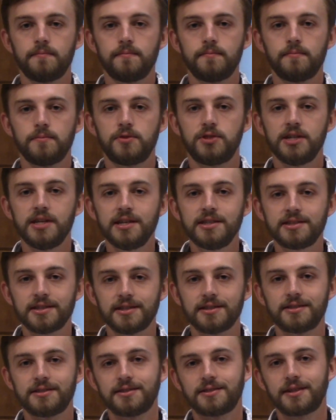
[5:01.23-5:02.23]

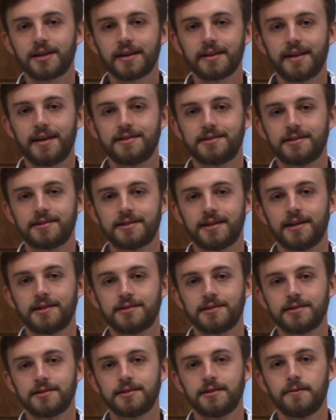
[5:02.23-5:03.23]
Jesus cleanses
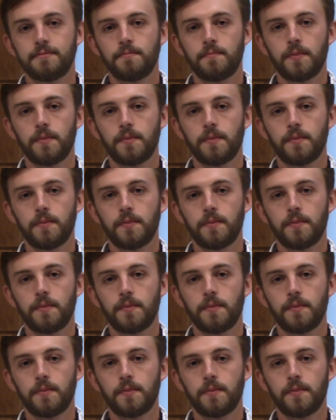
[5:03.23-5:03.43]
us.